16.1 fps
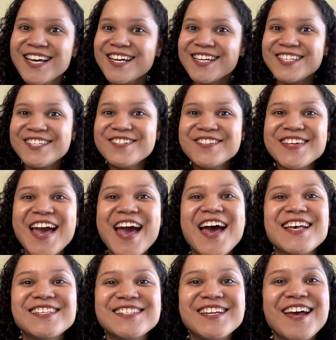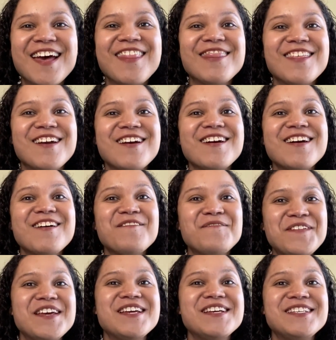You guessed, there are
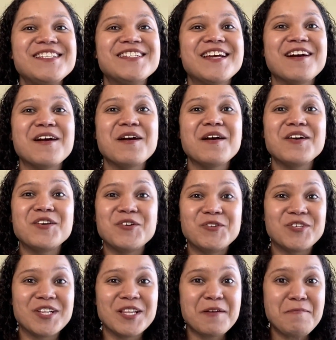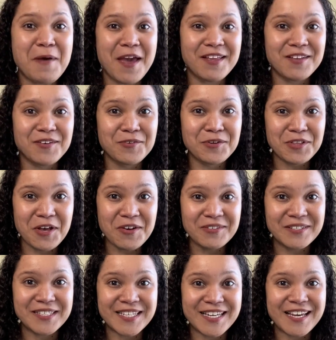fees that are usually paid on
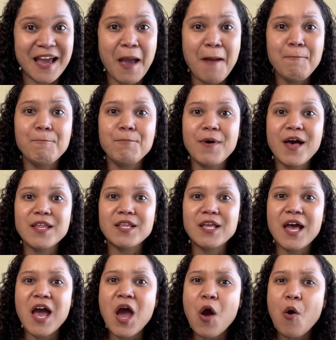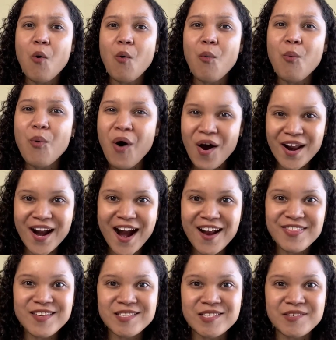closing, but what are
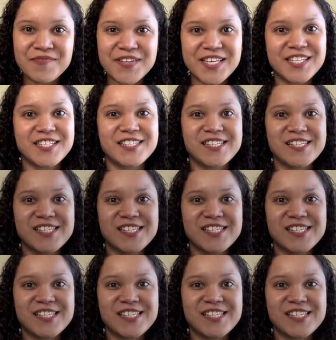these fees?